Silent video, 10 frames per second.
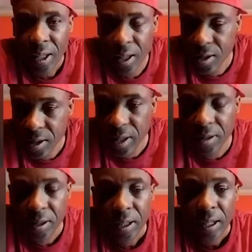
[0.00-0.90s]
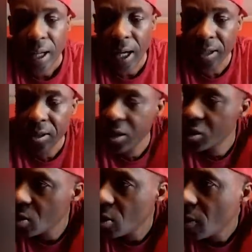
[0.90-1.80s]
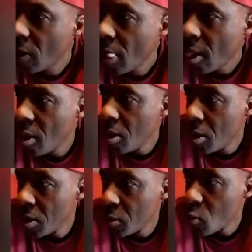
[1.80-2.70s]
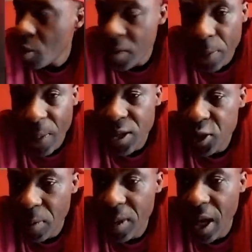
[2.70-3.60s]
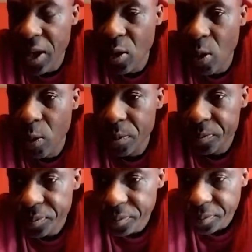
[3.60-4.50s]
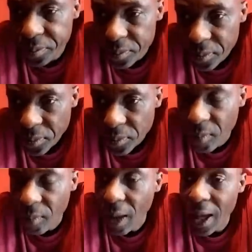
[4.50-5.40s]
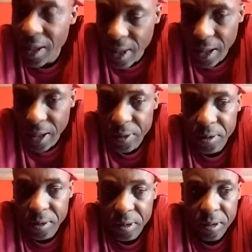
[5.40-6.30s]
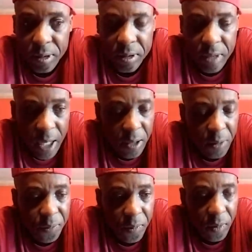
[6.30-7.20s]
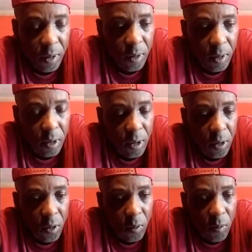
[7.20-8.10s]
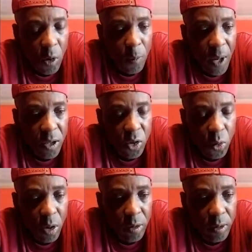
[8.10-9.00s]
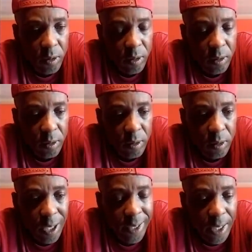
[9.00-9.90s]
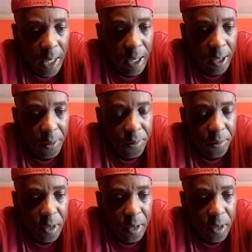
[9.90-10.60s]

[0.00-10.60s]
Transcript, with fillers: You know, see and things. So when me the pan Gemini now, and did it. Then I go on tour at Canada.